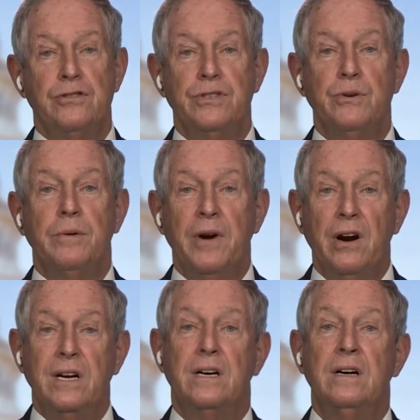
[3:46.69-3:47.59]
to
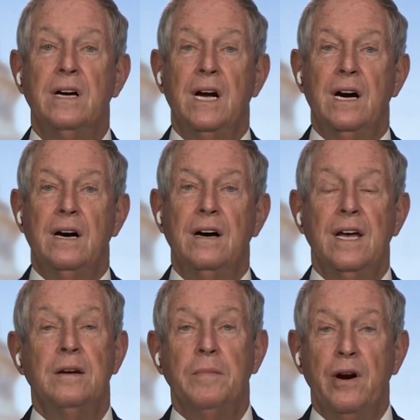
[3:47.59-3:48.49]
America
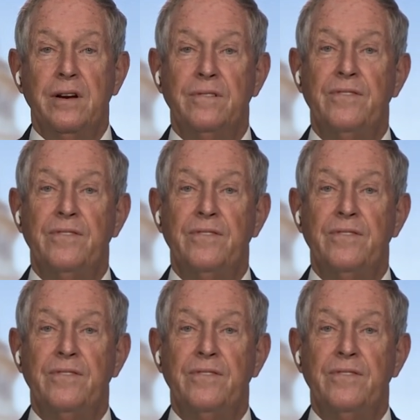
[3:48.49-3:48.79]
and American